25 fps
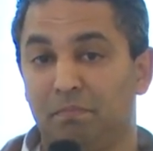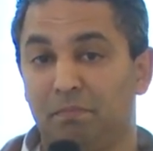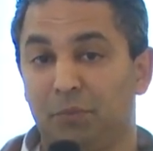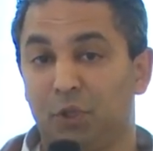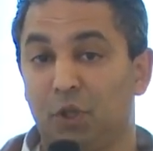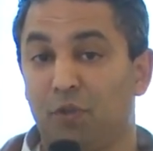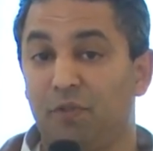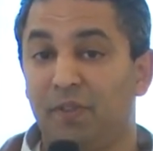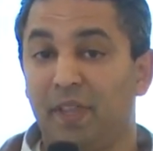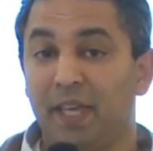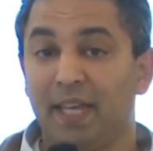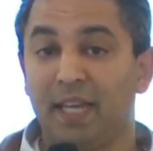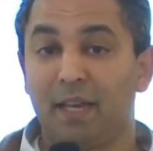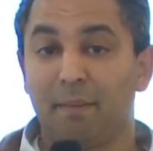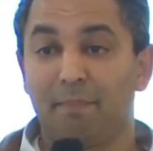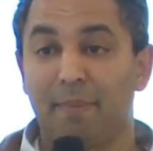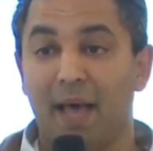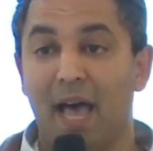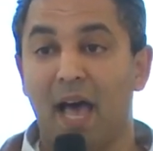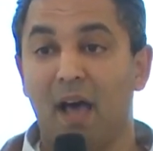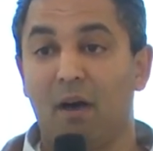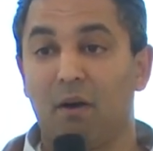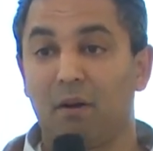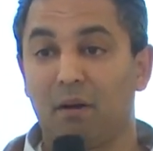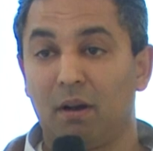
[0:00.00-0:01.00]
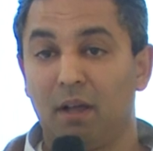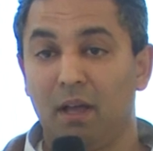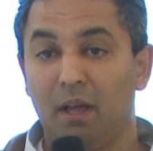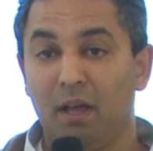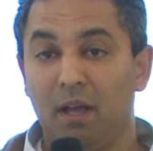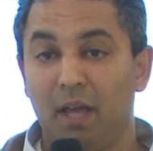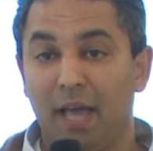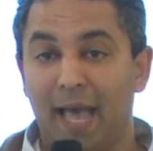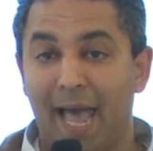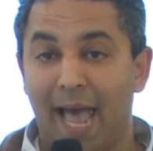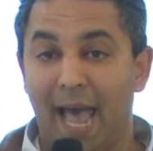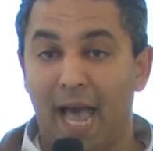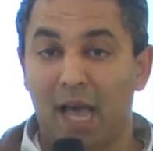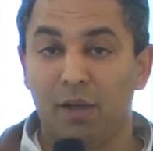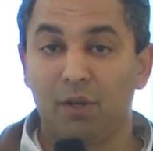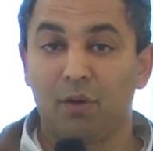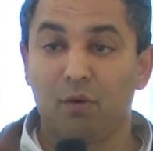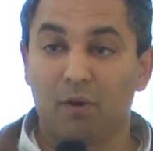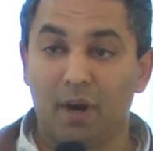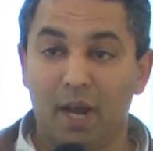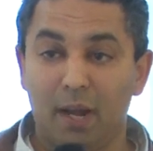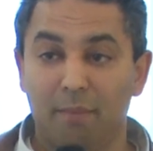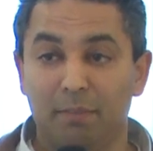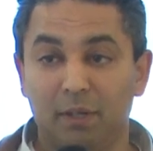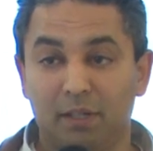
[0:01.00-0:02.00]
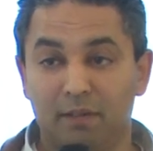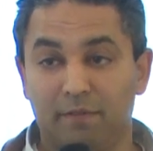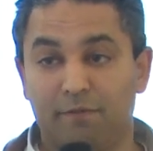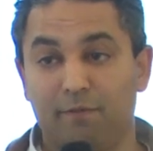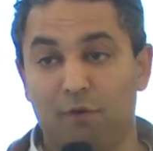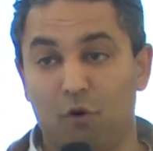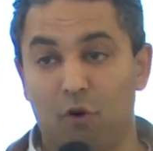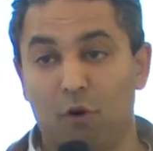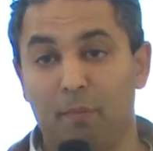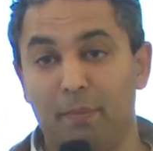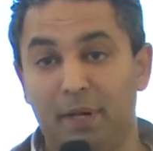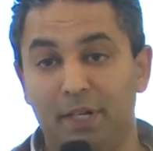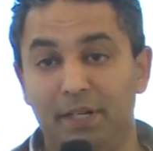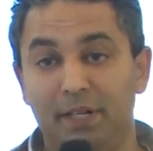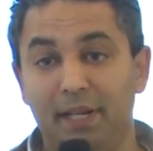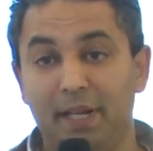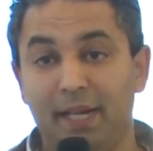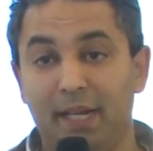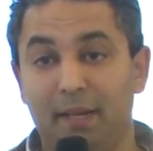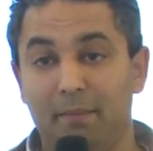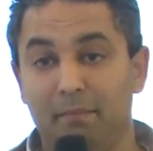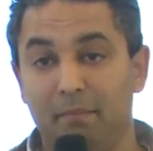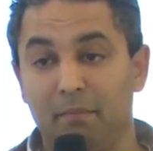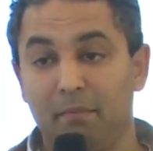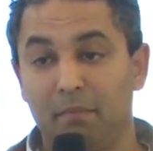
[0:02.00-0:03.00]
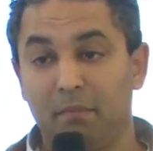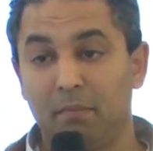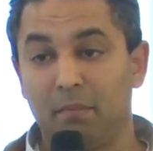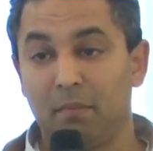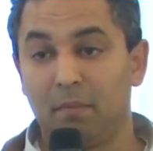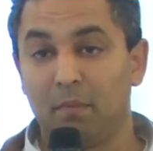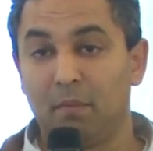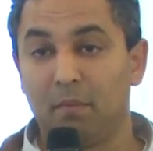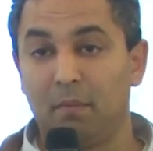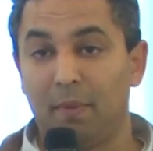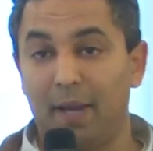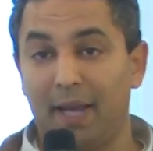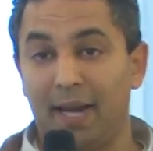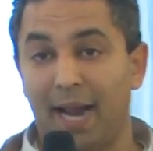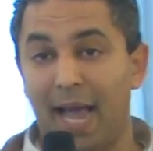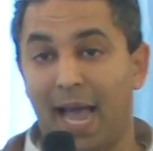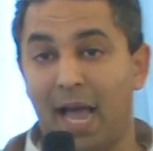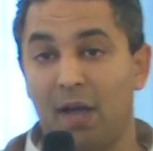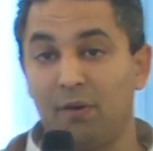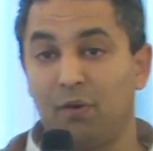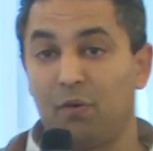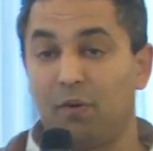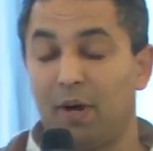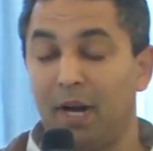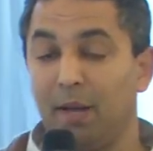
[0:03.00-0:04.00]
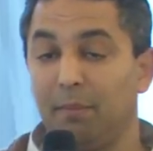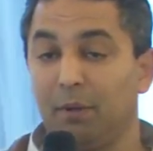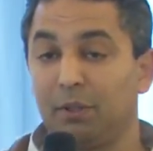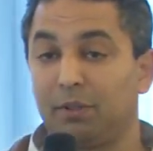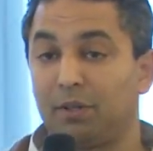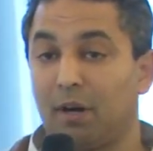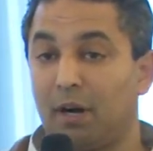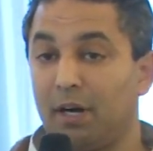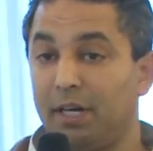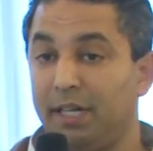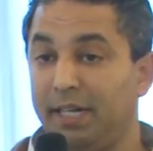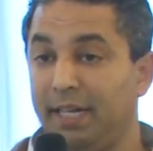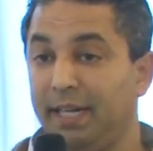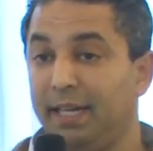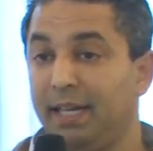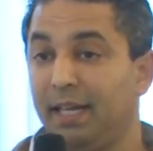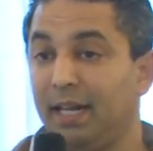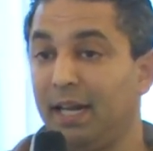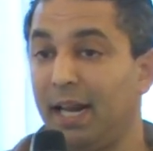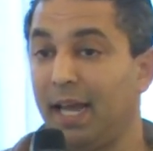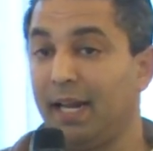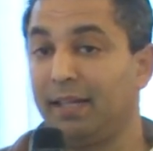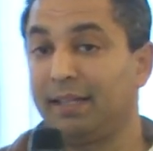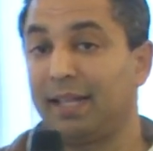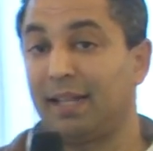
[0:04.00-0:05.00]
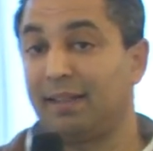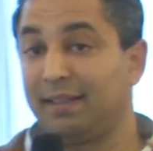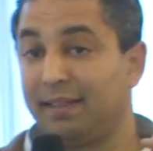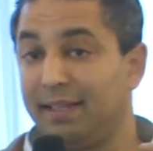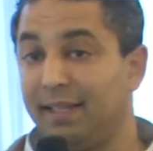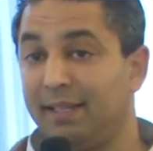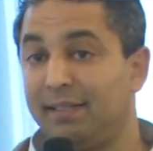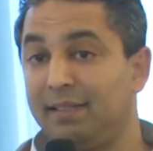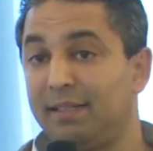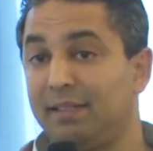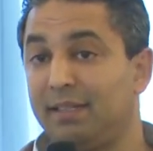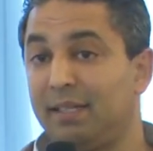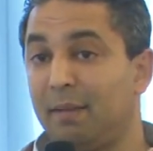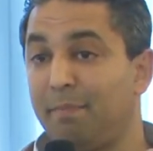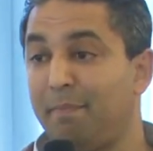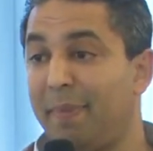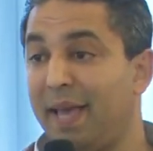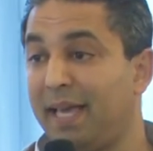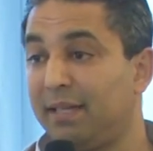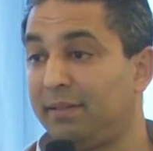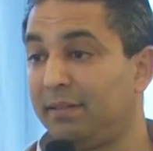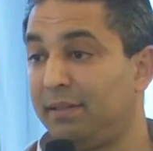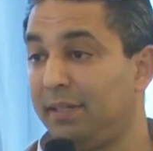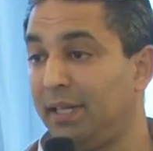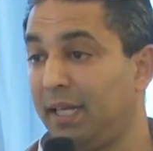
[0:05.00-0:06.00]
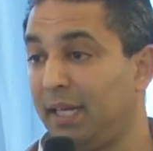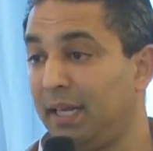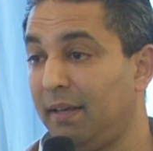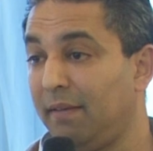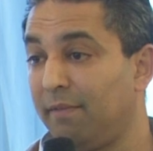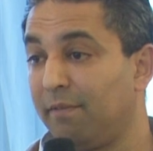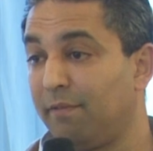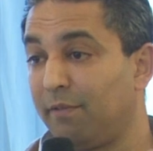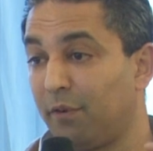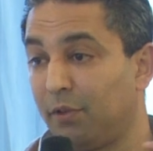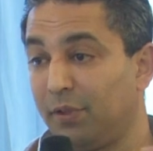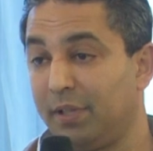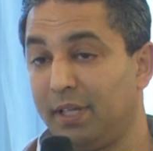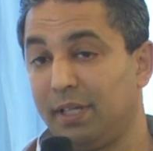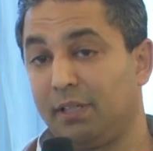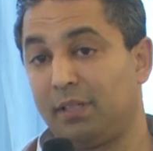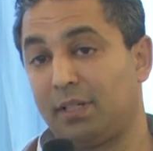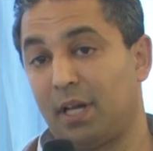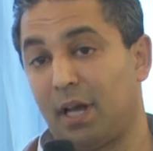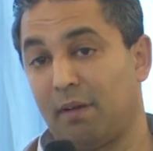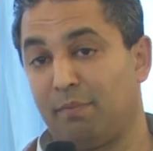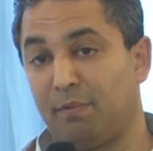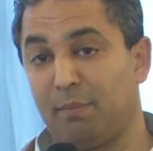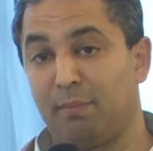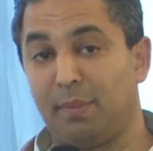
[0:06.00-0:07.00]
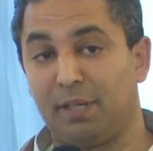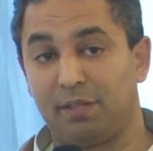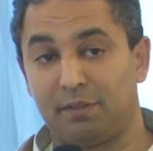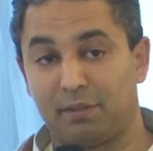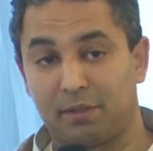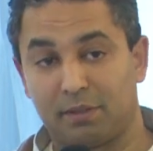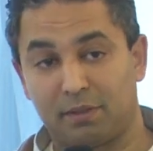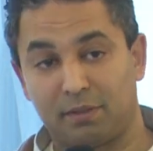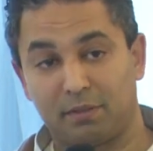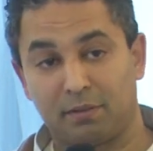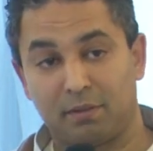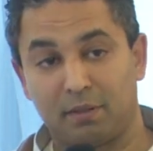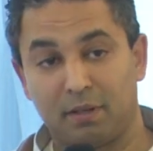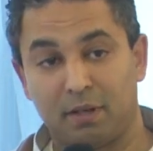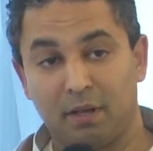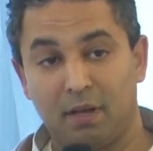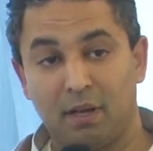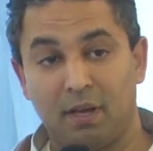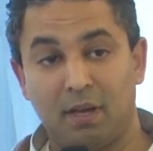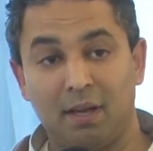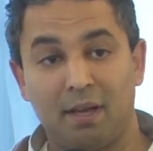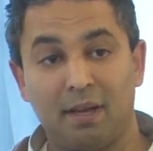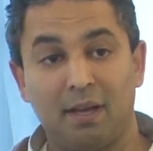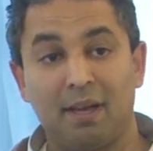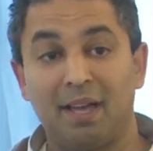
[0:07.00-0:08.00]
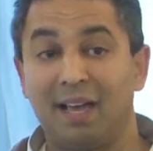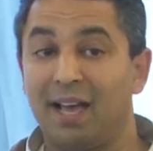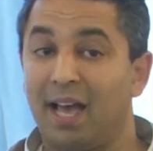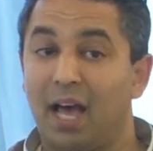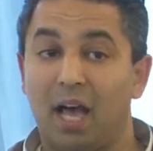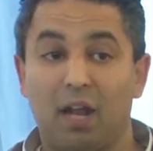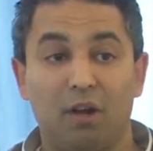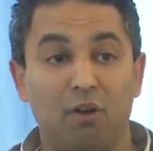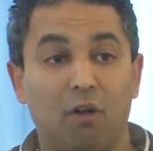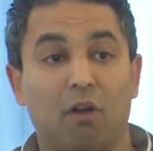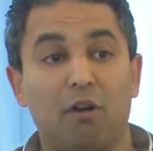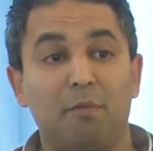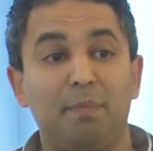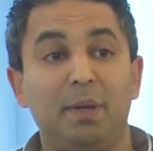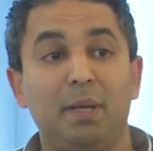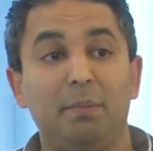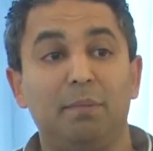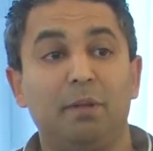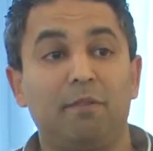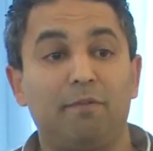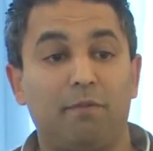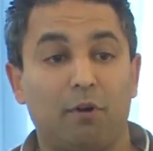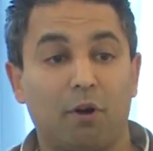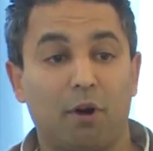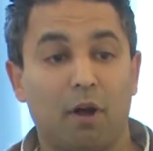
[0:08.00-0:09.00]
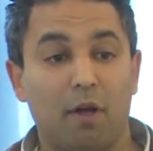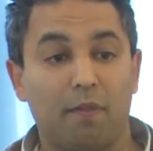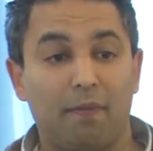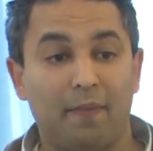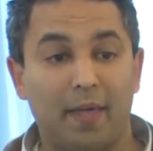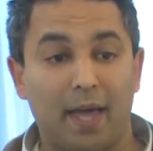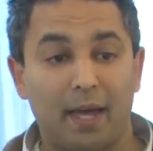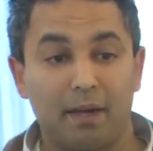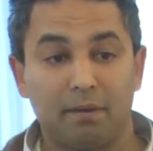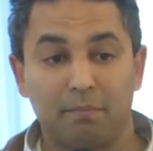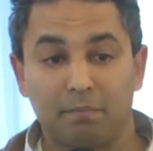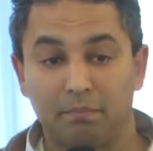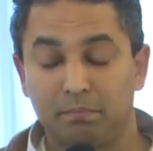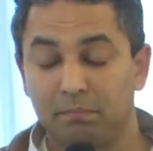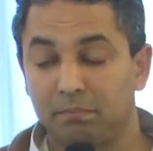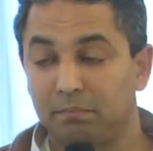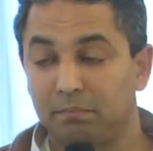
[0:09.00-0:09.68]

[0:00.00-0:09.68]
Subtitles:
So think about how you're able to form a team and how you're able to articulate that this is the best team for this type of business. A lot of people forgot that.